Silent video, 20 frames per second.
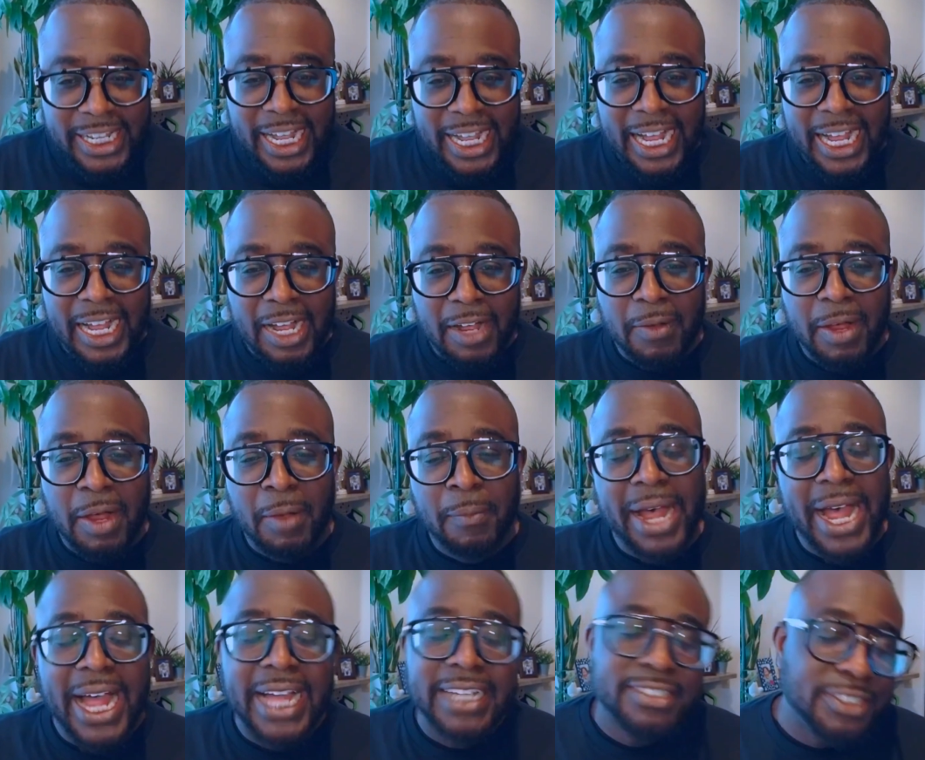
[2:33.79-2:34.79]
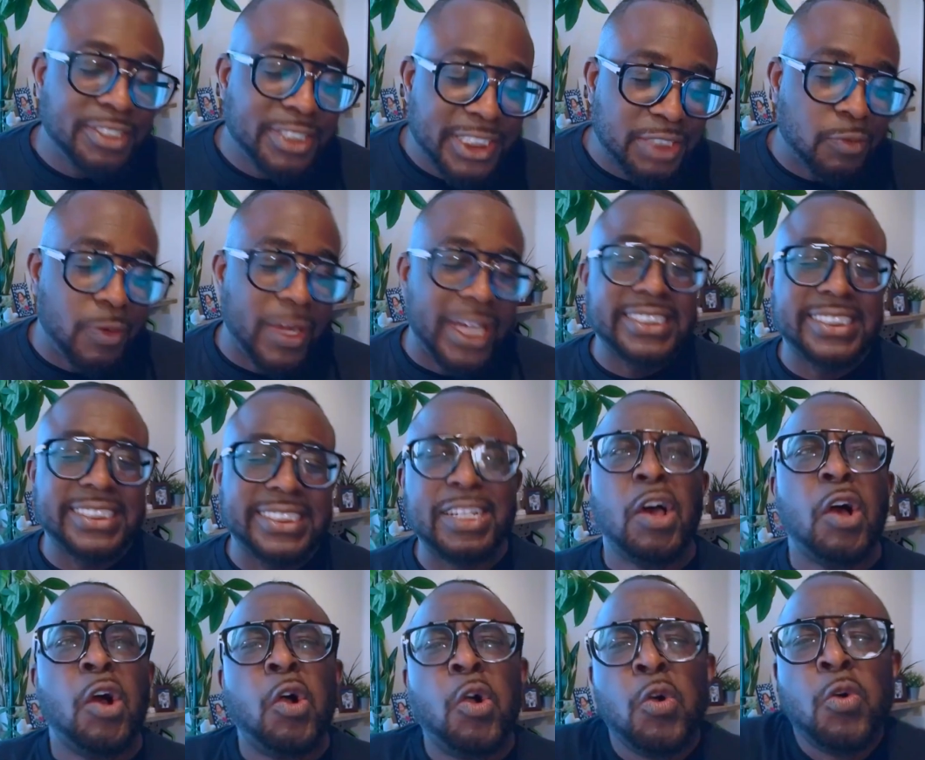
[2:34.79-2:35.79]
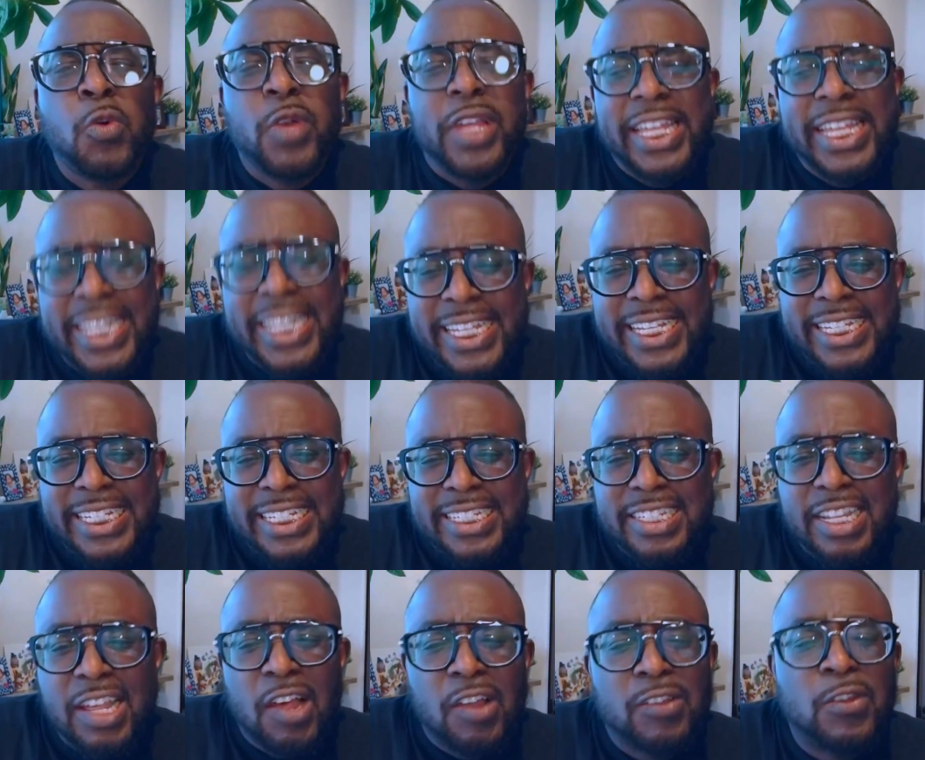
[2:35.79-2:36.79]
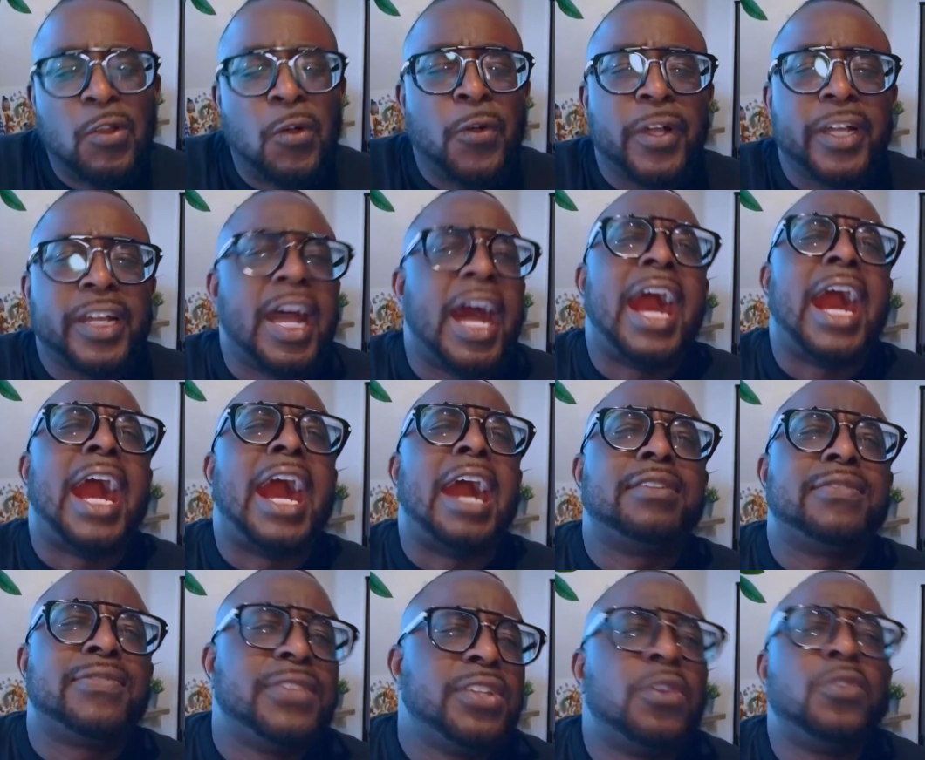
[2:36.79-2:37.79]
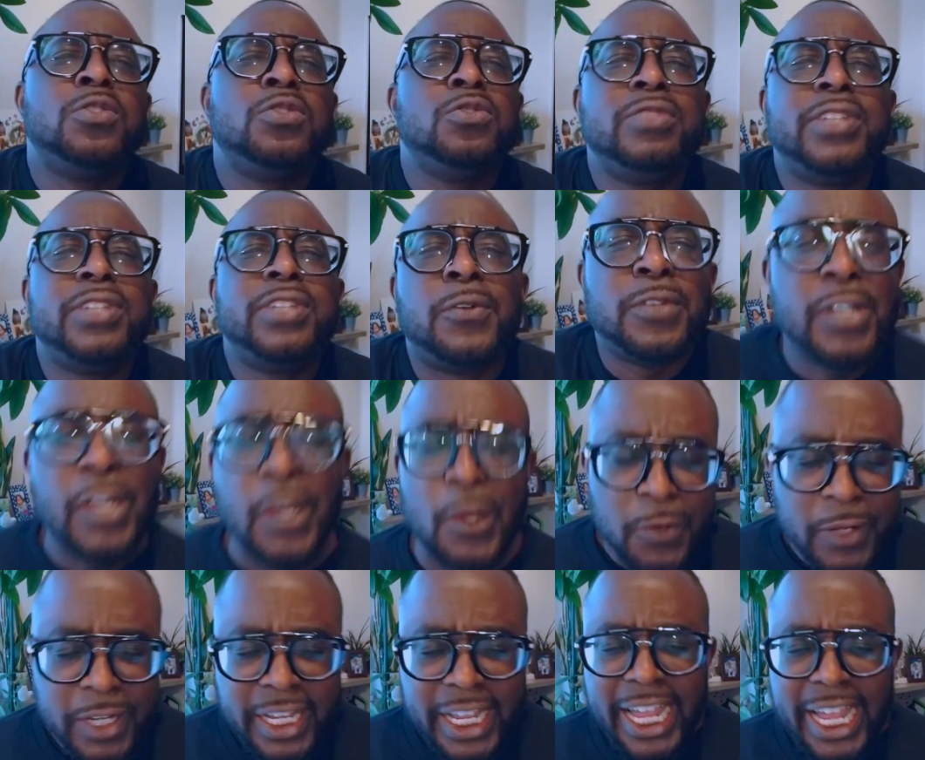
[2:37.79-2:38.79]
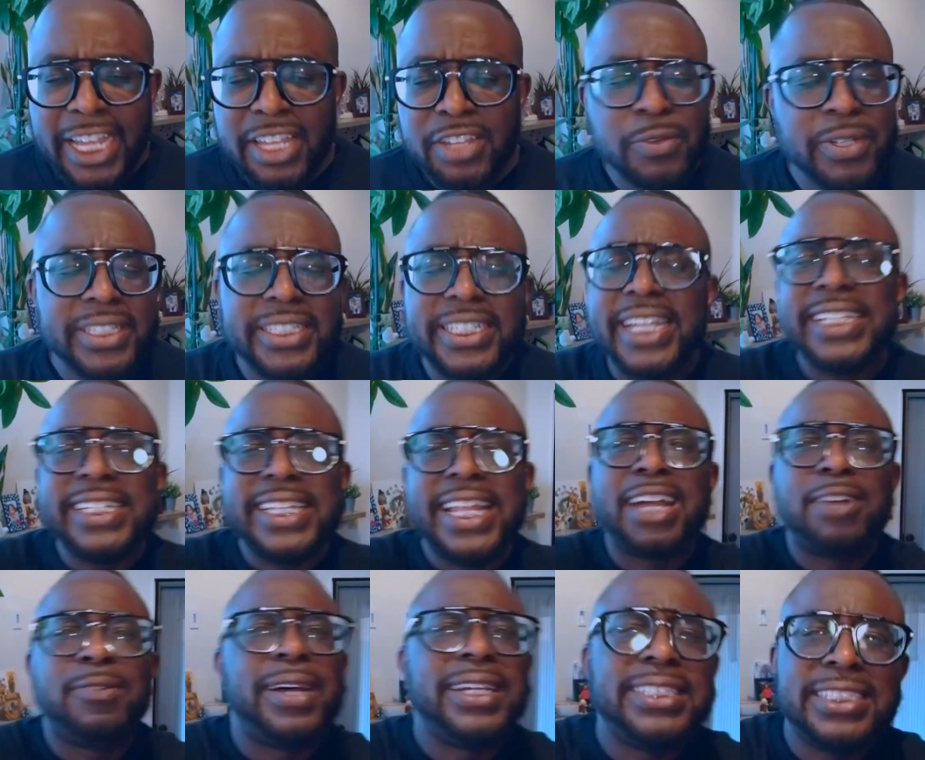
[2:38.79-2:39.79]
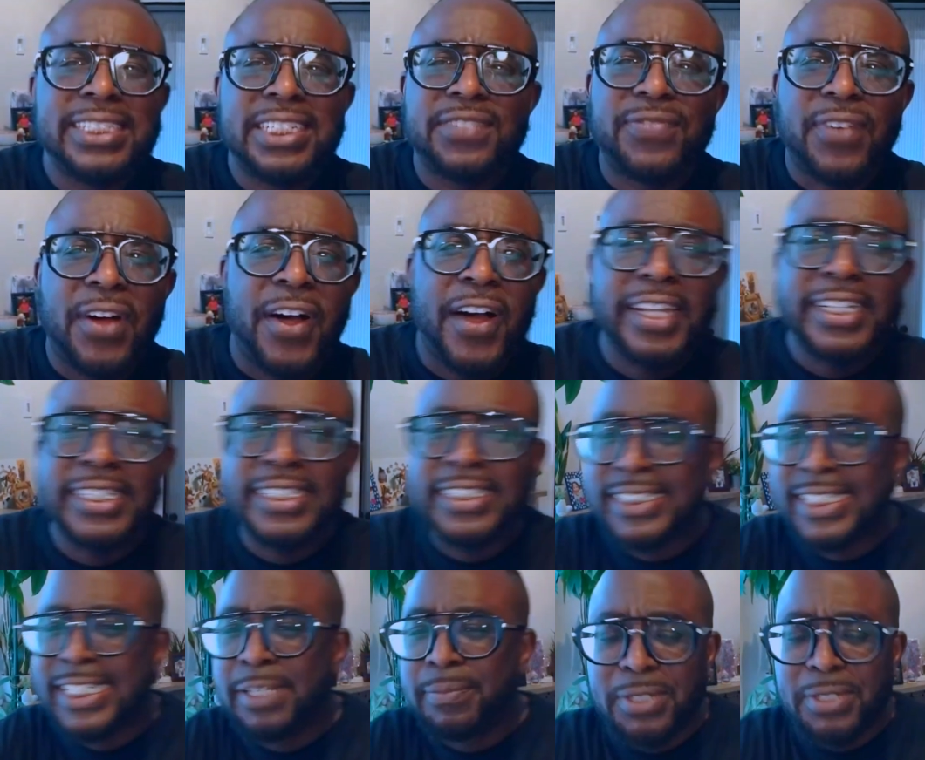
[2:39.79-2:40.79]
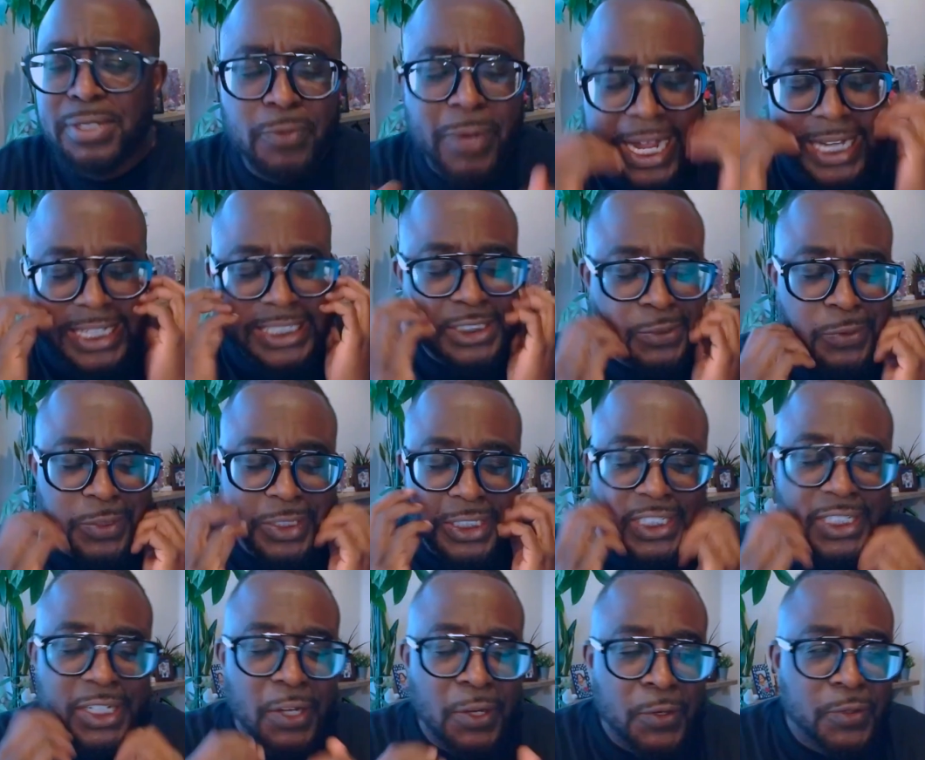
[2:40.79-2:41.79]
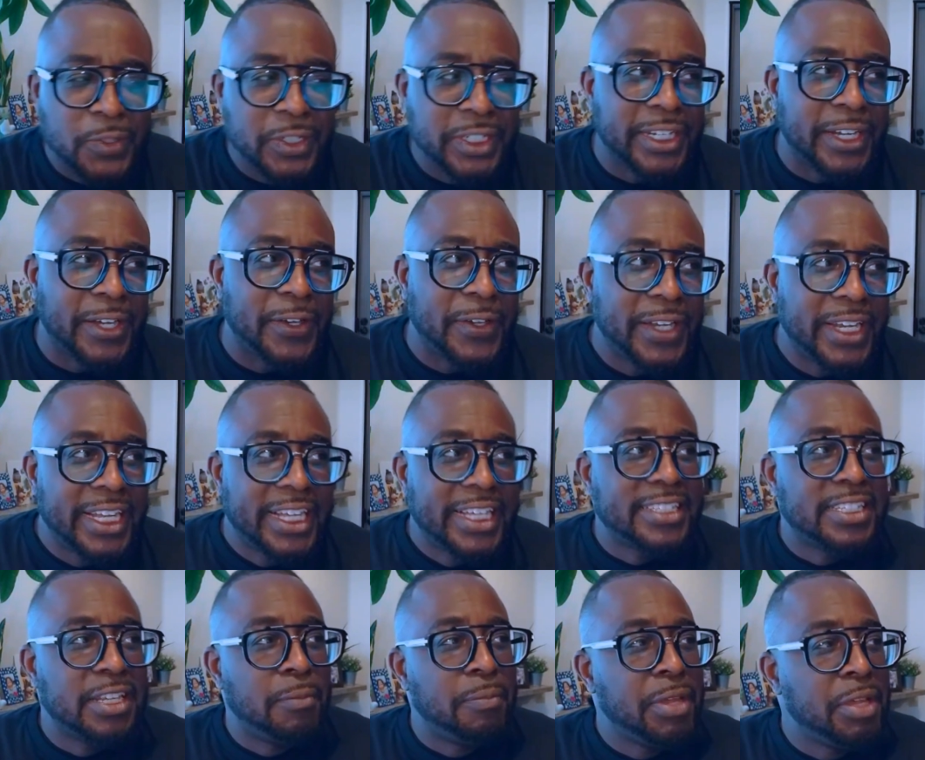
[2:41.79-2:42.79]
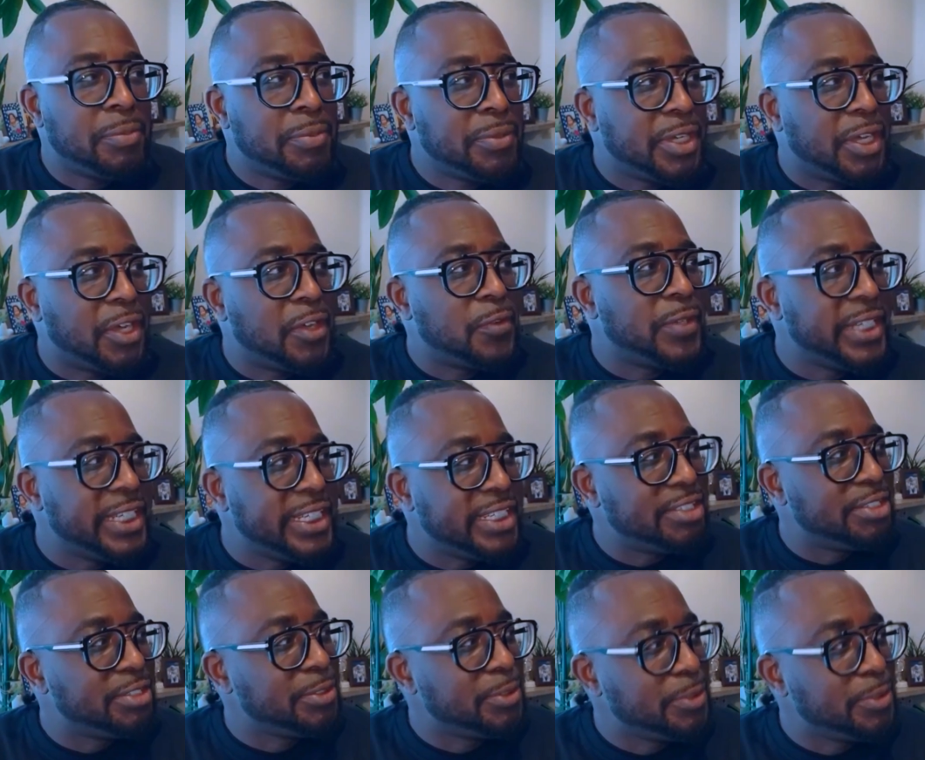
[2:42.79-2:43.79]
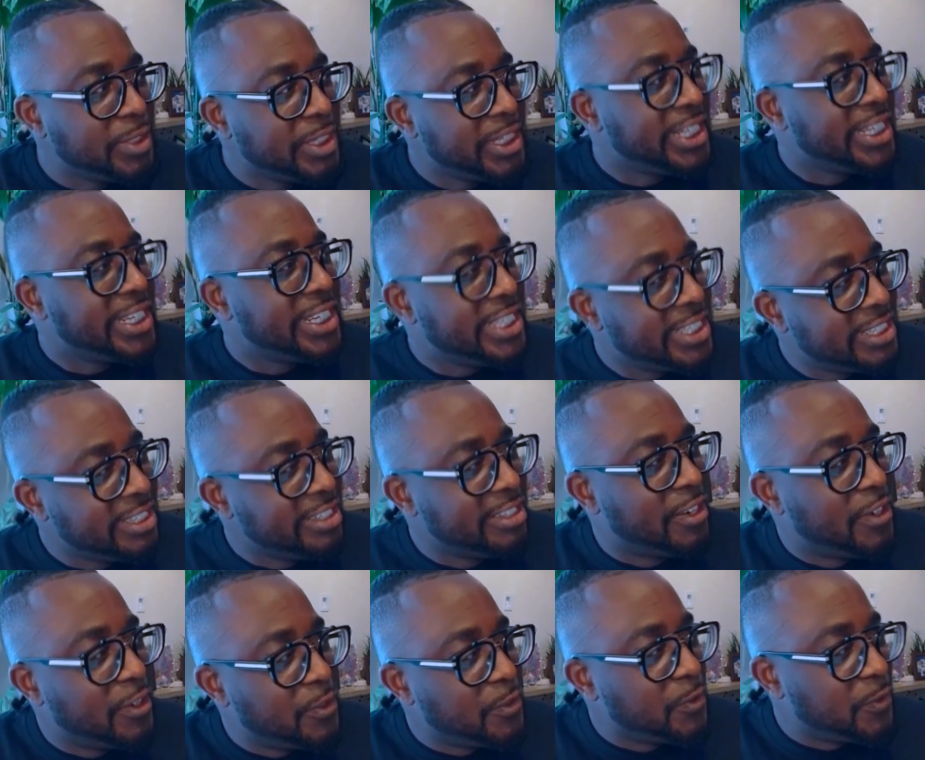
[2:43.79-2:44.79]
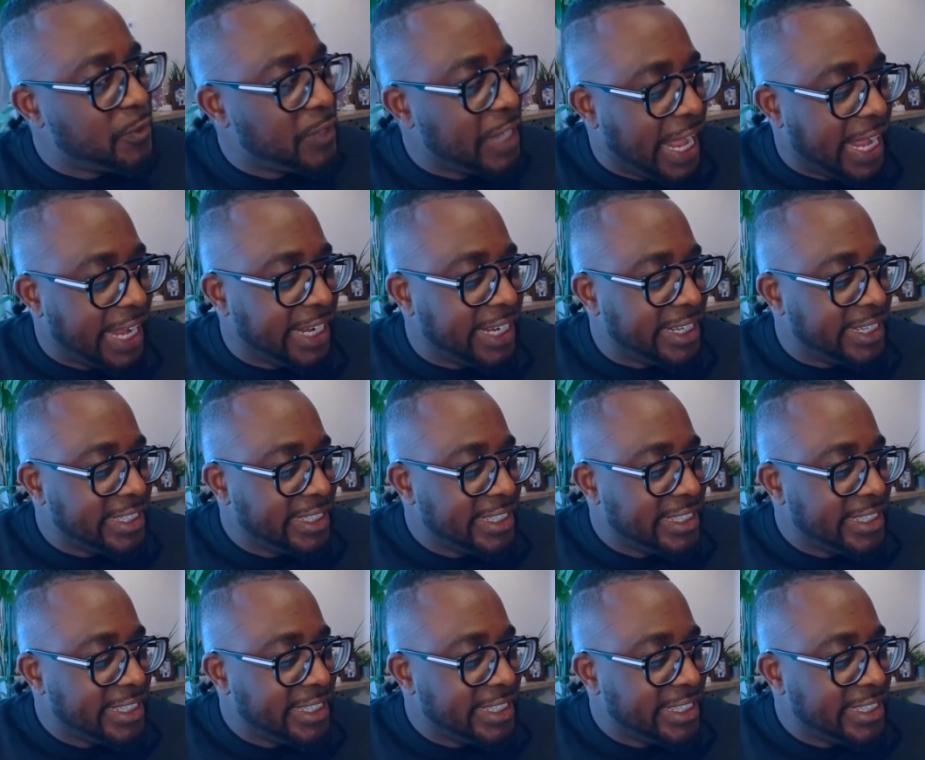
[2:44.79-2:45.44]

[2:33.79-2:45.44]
Uh, I'm gonna ask you this question: Who is Loren Cobbs? For those who don't know, and you can take that question as far as deep as wide as you want to go. You know, some people go into, you know, like